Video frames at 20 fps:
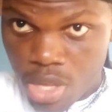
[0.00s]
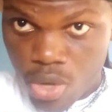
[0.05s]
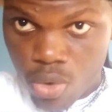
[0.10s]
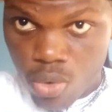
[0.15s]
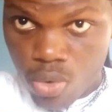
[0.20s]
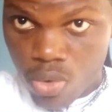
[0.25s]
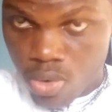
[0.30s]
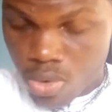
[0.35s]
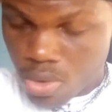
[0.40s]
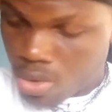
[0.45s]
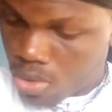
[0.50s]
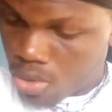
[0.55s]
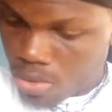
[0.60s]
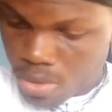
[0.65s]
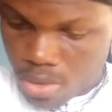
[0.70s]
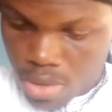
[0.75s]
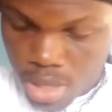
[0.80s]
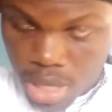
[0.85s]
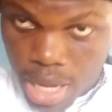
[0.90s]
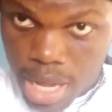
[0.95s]
your
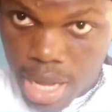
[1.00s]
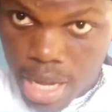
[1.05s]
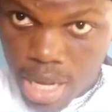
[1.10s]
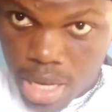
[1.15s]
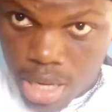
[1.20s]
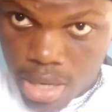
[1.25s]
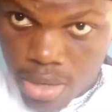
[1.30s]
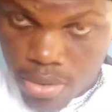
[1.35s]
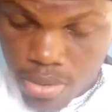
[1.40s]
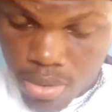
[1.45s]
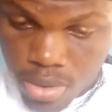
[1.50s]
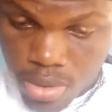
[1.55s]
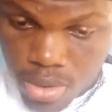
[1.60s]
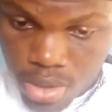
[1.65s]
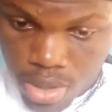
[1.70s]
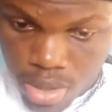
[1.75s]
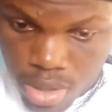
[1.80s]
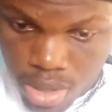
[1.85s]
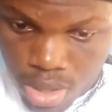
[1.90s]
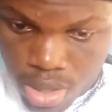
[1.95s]
line,
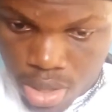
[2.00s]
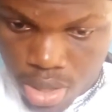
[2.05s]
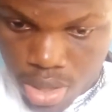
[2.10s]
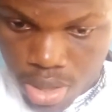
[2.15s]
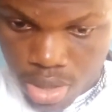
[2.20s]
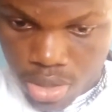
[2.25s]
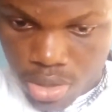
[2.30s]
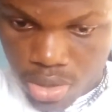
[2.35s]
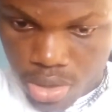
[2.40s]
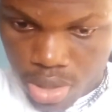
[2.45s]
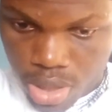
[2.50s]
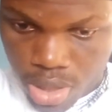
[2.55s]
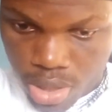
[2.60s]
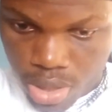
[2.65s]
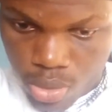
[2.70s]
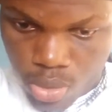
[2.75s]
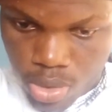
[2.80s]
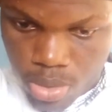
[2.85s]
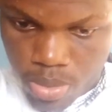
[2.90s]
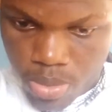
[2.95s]
this
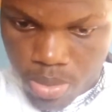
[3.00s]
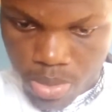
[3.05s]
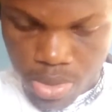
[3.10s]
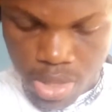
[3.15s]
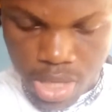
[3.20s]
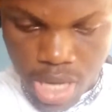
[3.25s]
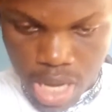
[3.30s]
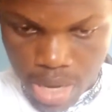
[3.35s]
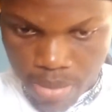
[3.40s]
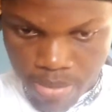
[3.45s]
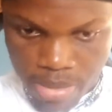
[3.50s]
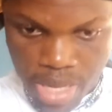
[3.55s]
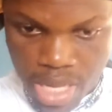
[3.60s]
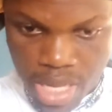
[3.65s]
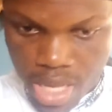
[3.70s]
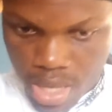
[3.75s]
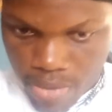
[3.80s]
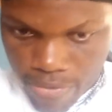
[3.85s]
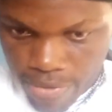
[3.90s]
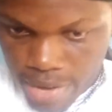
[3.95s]
rope, you gotta make
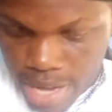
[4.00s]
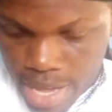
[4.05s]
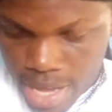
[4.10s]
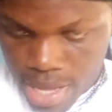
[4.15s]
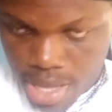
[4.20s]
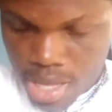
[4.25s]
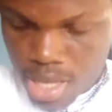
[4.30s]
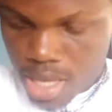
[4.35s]
it flat.